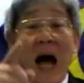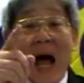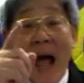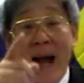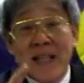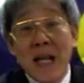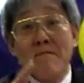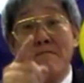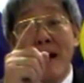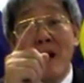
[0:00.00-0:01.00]

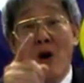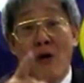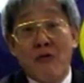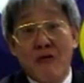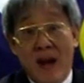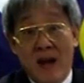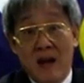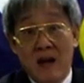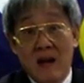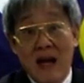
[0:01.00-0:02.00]
Anti-Money Laundering
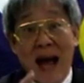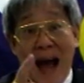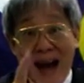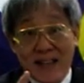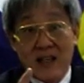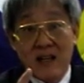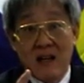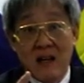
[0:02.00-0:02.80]
Act